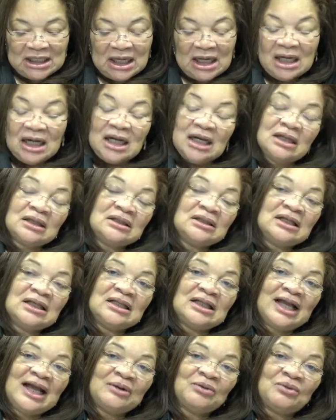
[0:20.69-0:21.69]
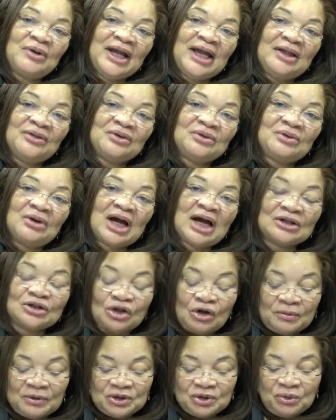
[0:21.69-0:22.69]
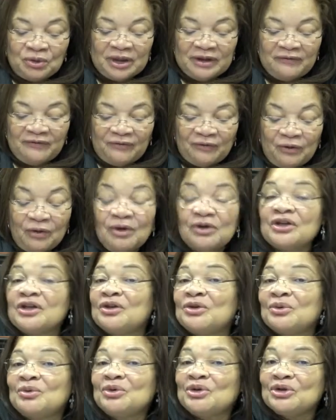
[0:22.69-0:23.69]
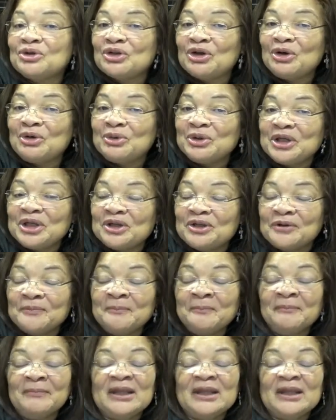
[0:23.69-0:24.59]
and that ran through October 24th through the 30th.